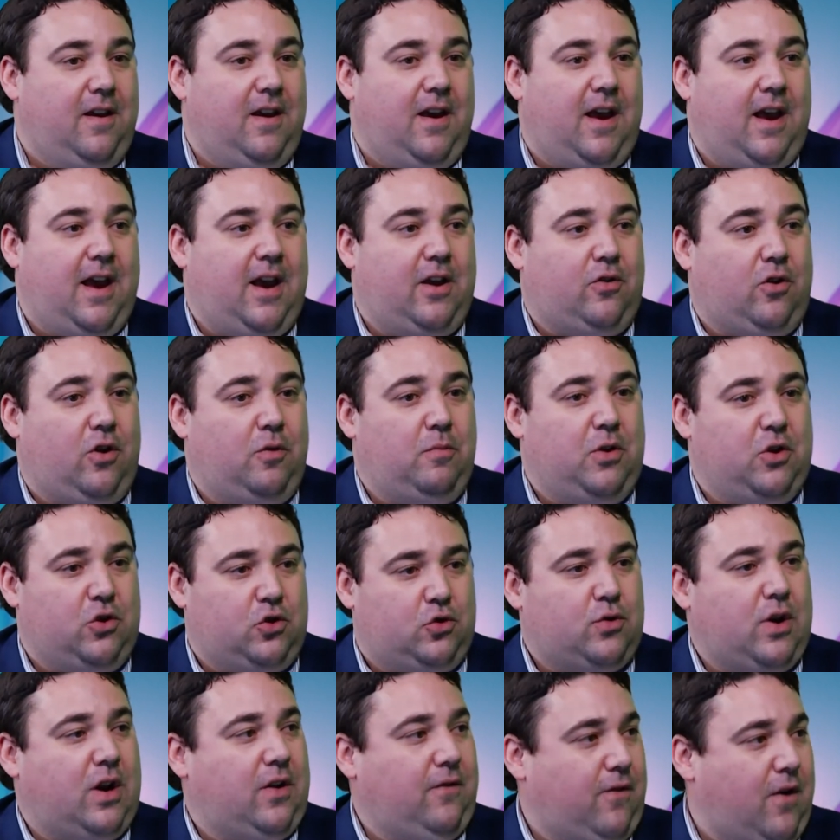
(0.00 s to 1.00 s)
And our
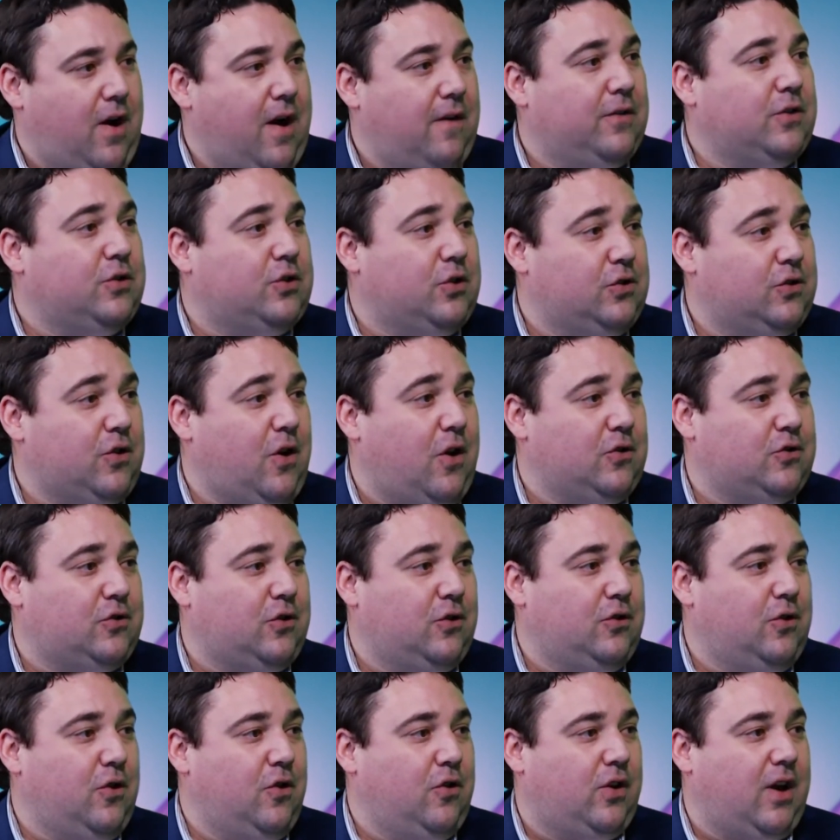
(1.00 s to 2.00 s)
administrative office is also
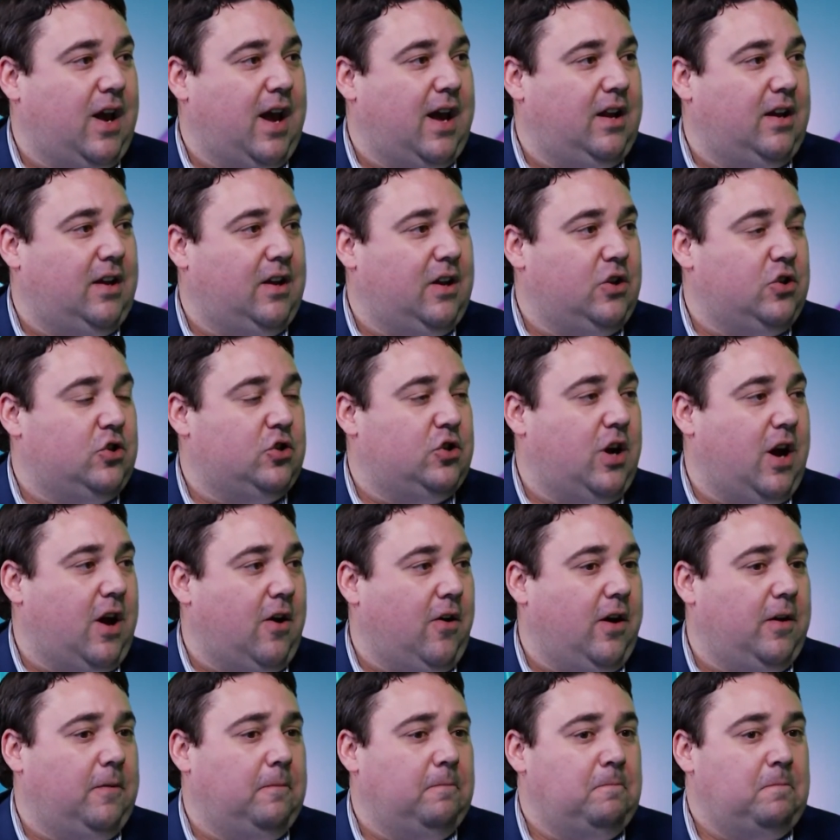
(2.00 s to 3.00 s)
located in
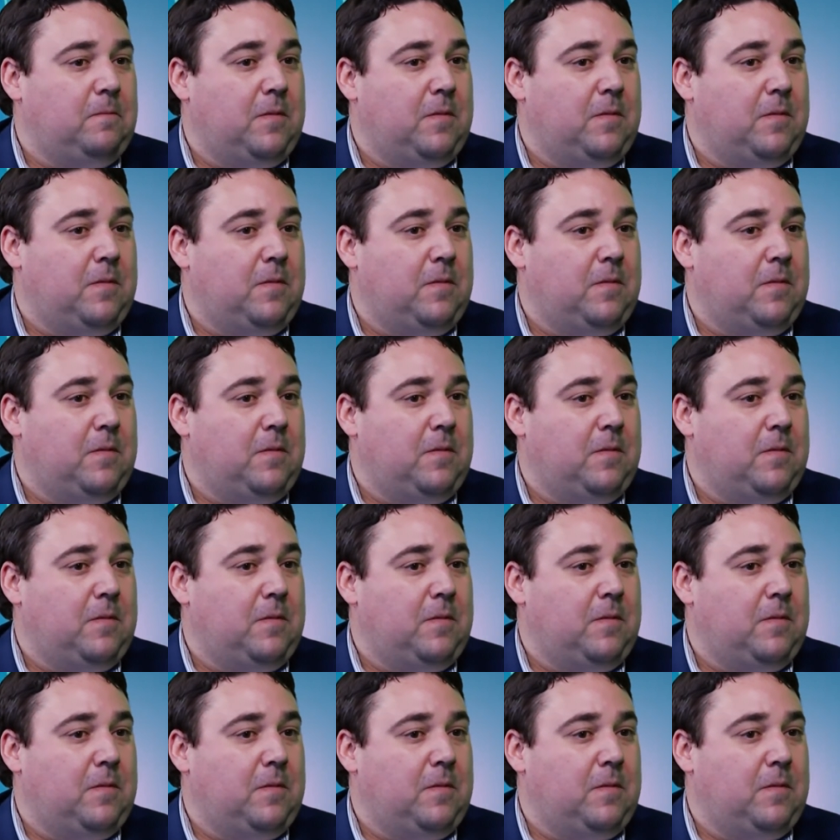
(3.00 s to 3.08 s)
Sharon.